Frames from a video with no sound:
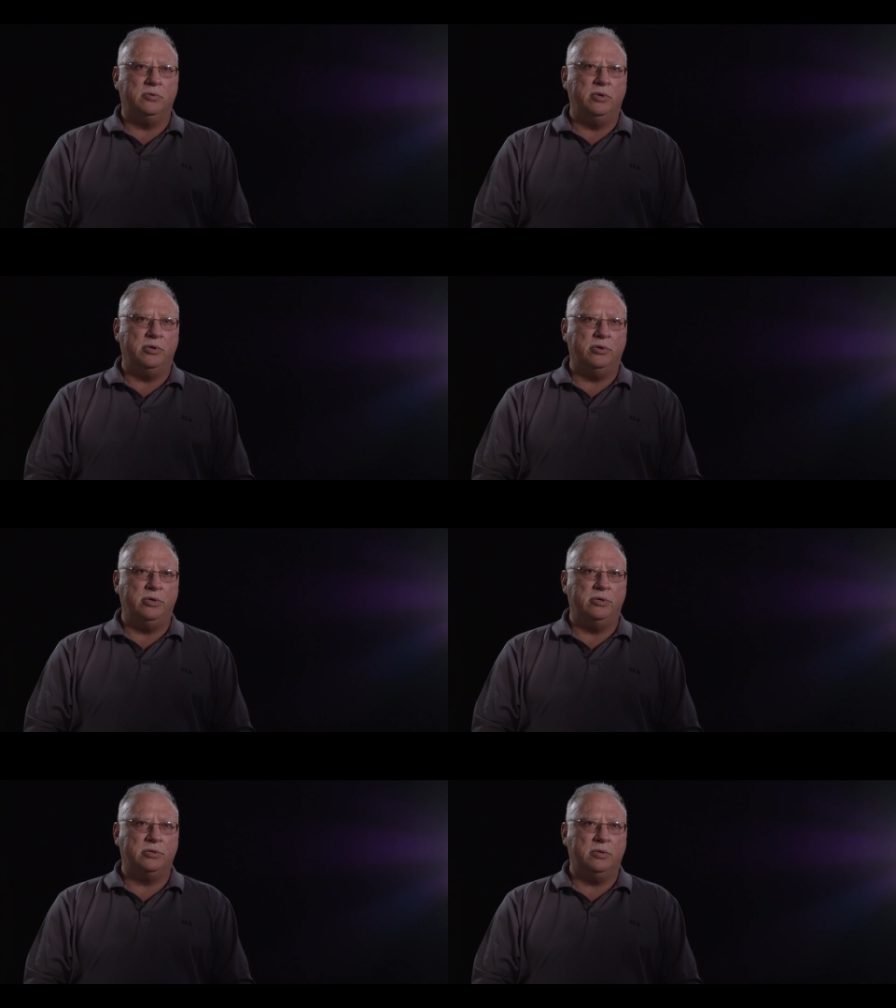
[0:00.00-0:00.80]
23
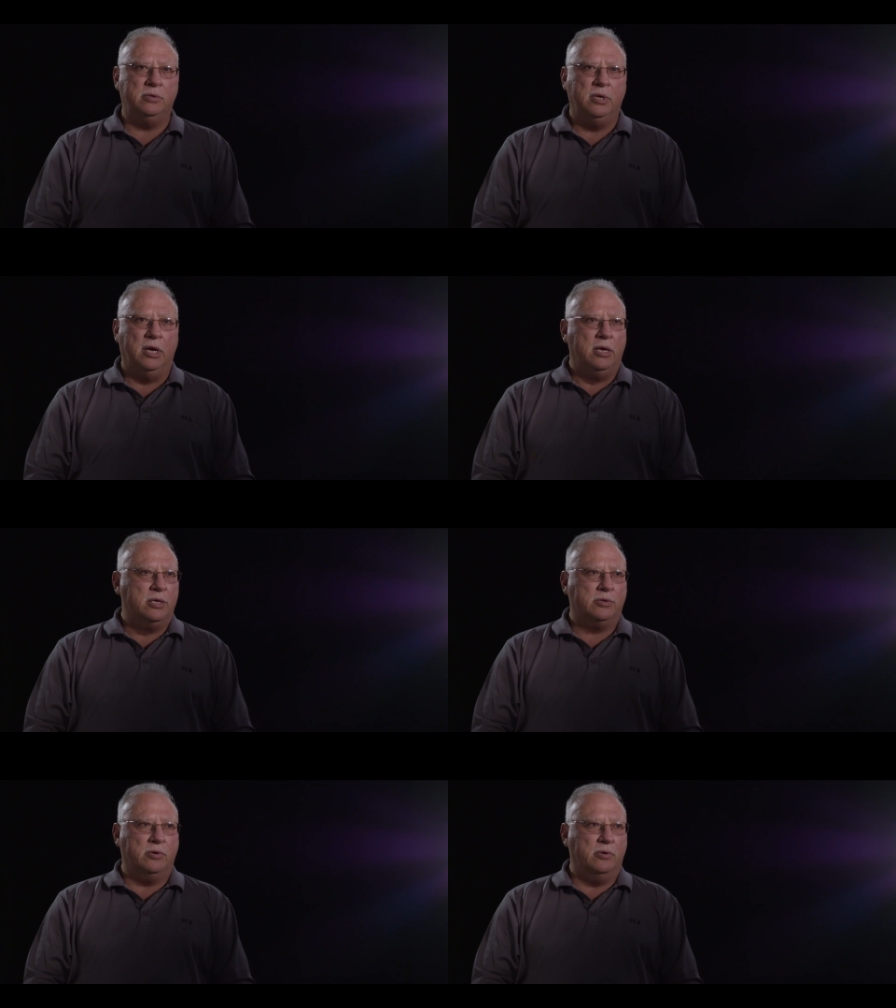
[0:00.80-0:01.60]
years old.
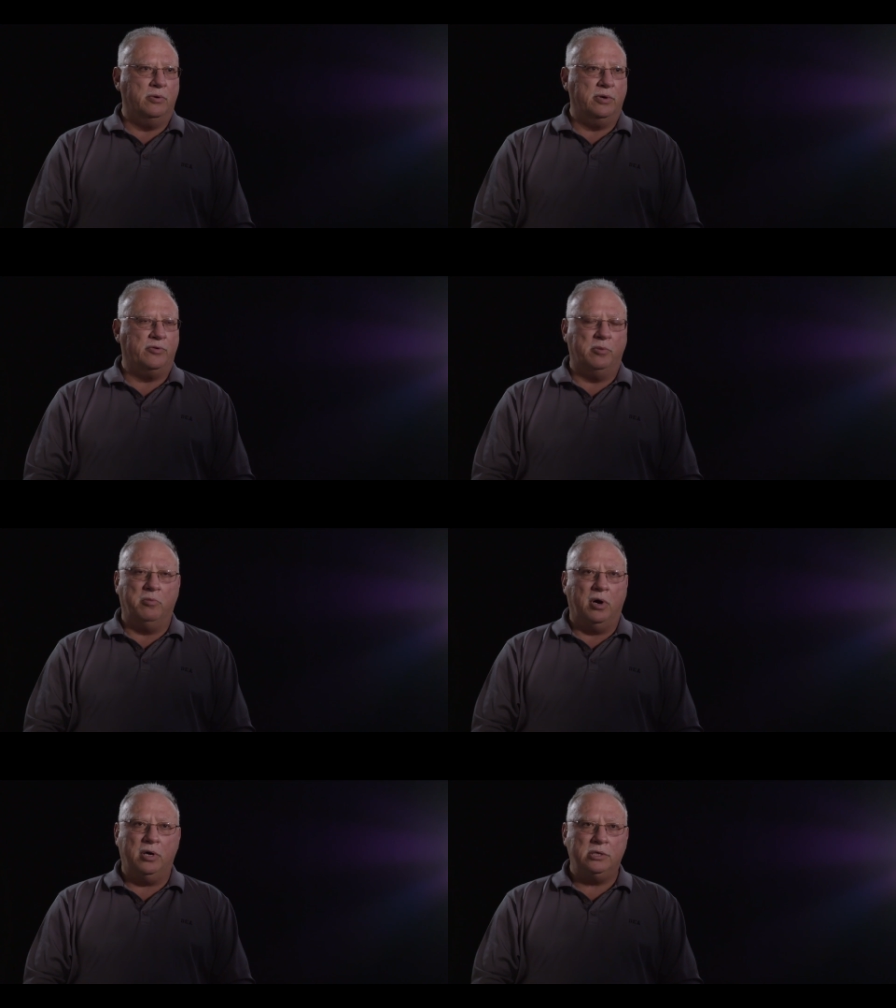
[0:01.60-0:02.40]
So if the
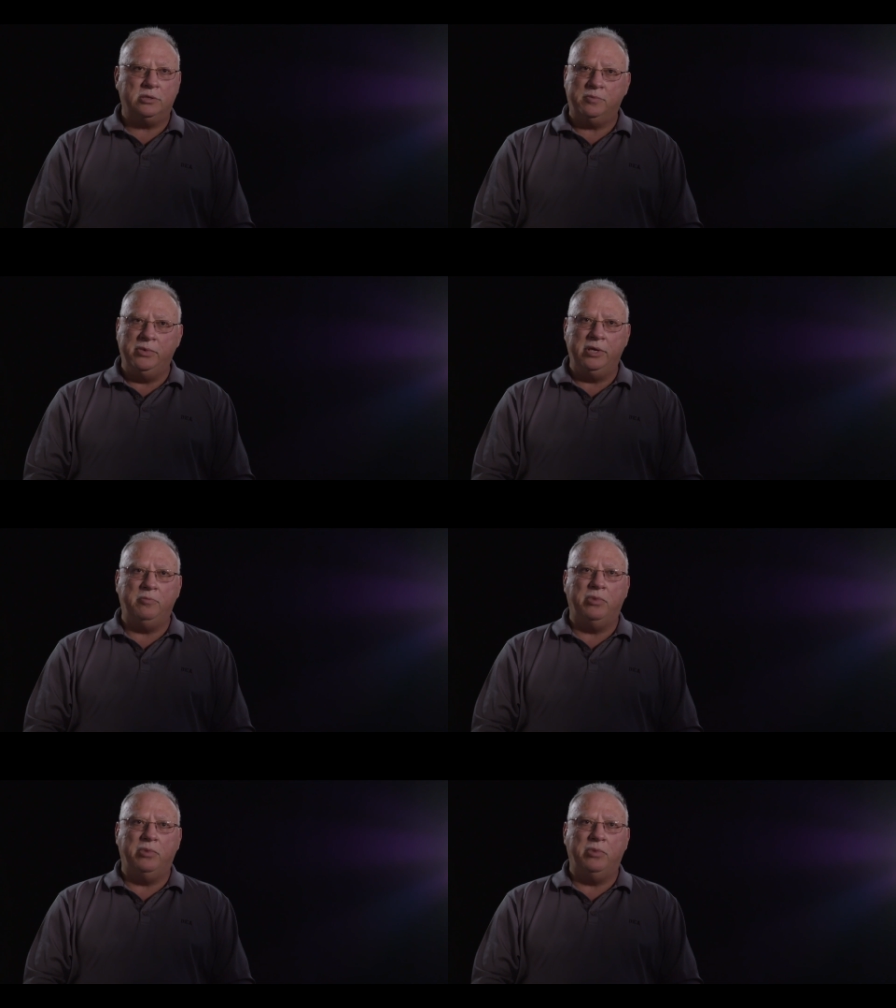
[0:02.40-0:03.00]
boss, meaning